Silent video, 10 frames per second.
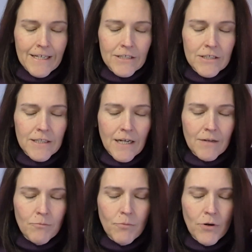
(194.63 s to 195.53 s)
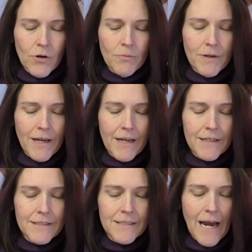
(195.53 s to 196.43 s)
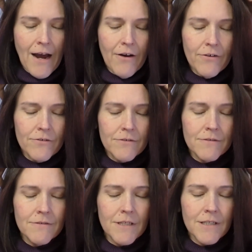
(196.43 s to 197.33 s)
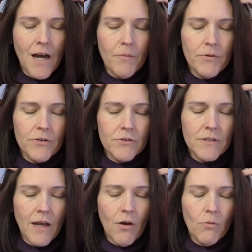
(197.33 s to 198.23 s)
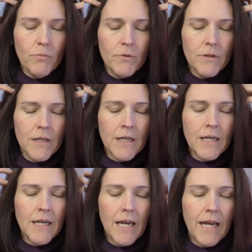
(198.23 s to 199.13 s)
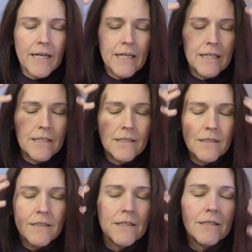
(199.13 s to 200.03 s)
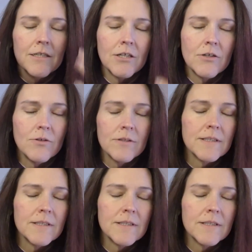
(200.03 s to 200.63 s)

just kind of permeate down the top of your scalp and into your